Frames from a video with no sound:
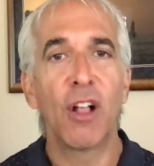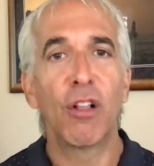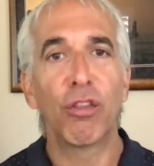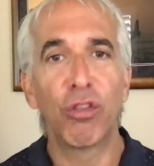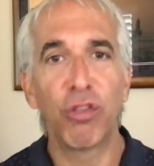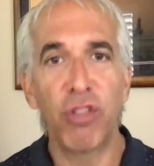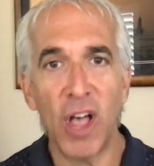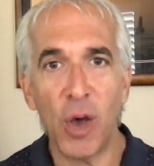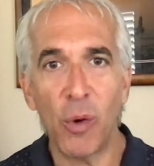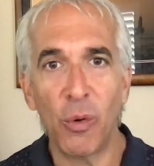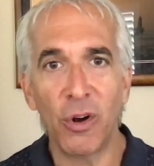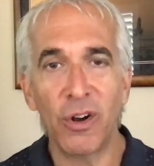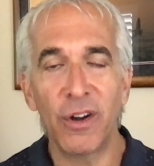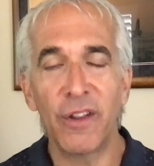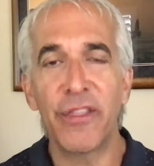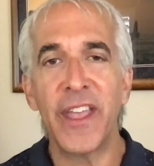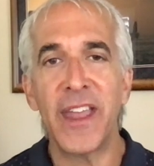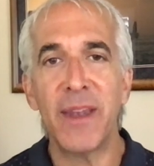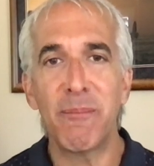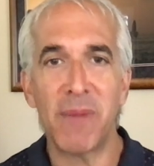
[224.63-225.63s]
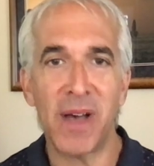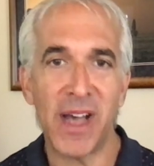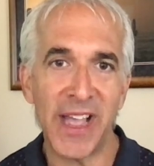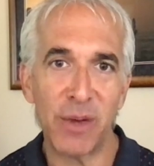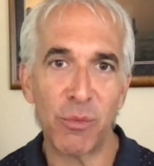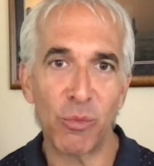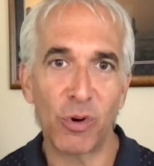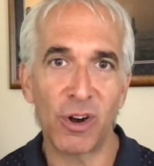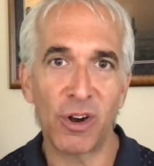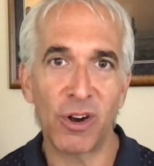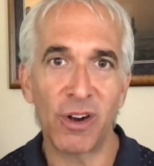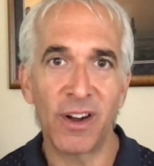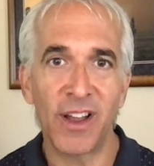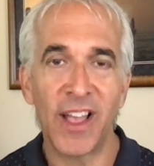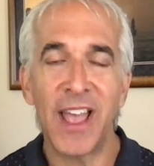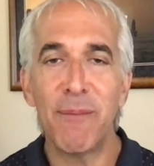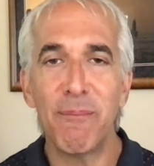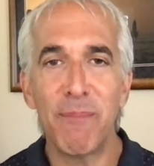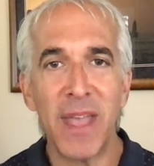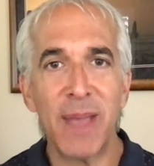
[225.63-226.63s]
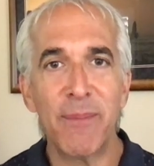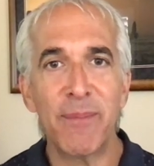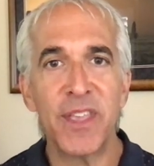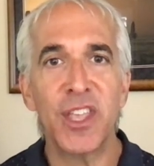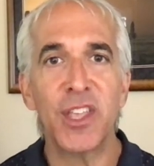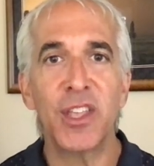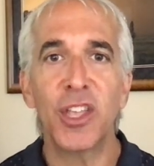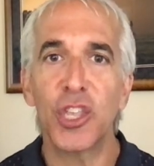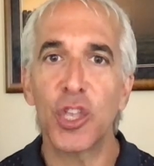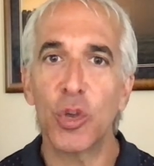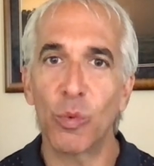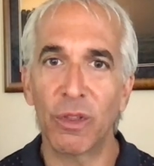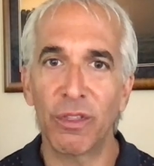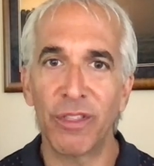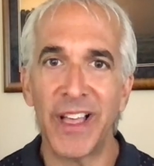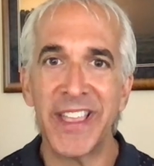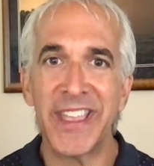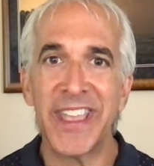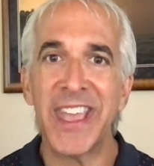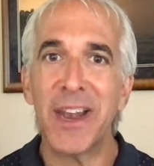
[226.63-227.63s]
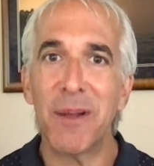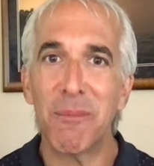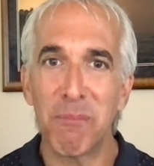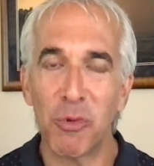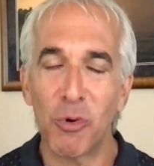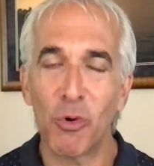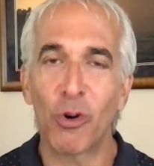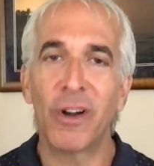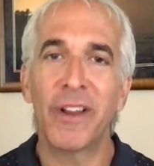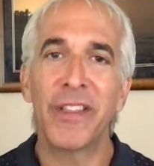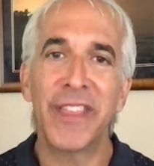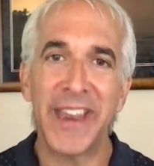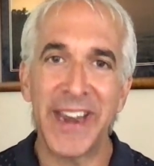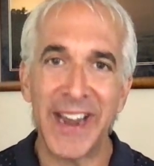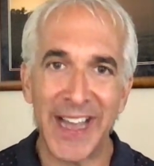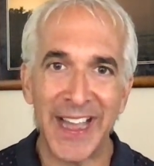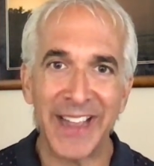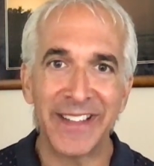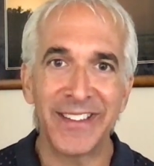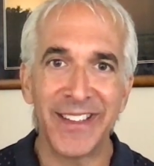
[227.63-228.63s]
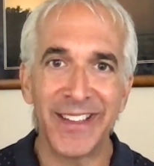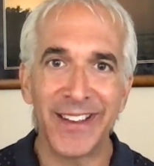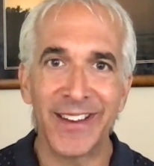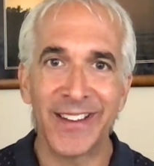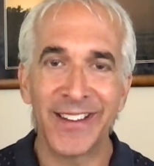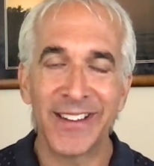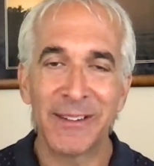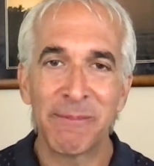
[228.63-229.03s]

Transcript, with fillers: Lower than mine were, and maybe you will like it more than I did.